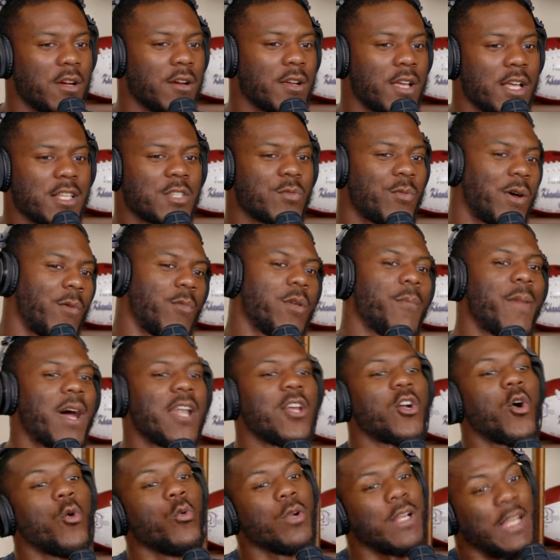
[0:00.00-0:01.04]
Guess what? We about to
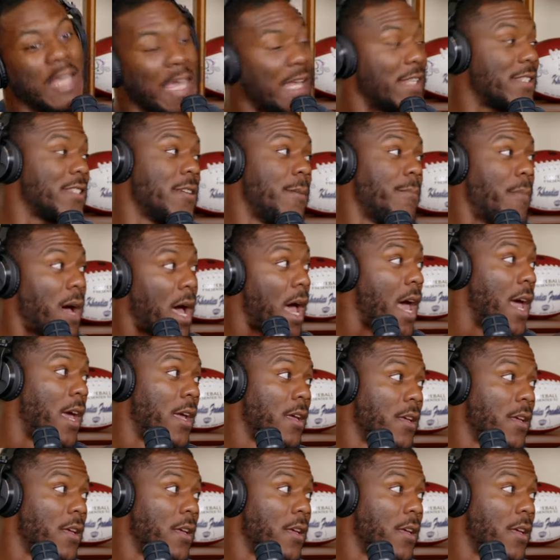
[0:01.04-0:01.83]
go get somebody.